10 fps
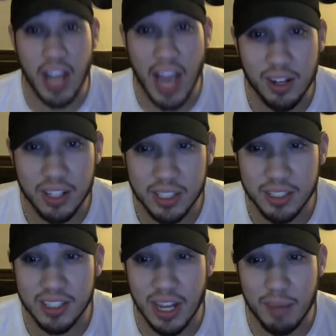out,
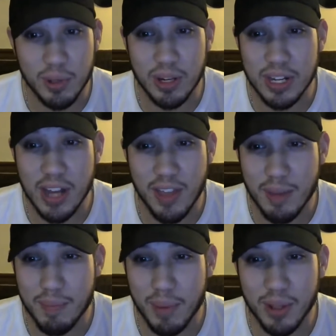dude. I'm doing nothing.
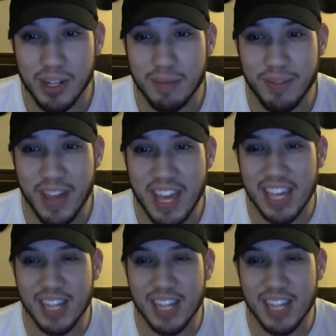I'm pulling up fakie and